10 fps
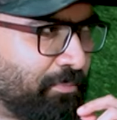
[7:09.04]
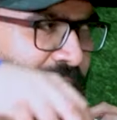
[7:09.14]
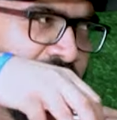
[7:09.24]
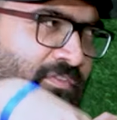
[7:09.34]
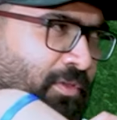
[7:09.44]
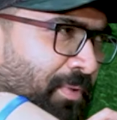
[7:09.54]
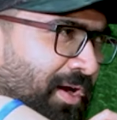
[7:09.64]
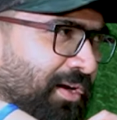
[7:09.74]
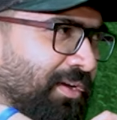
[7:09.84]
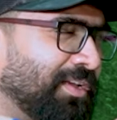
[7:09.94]
middle of the
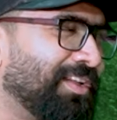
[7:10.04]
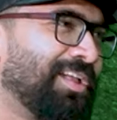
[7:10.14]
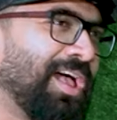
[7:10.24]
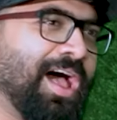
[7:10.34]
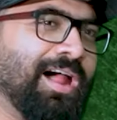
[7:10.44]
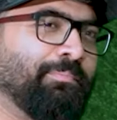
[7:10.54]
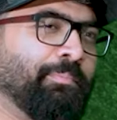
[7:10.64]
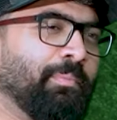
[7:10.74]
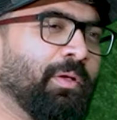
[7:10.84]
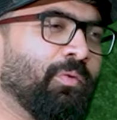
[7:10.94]
park, and
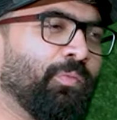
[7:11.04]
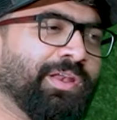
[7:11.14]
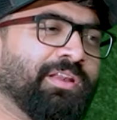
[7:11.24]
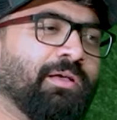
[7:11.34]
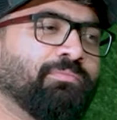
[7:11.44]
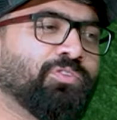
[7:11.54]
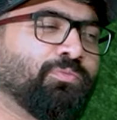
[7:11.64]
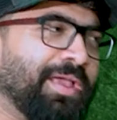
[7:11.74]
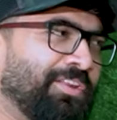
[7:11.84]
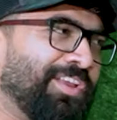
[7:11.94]
when it comes to
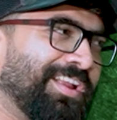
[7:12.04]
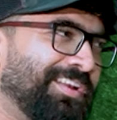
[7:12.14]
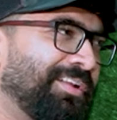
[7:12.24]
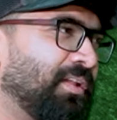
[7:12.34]
Man United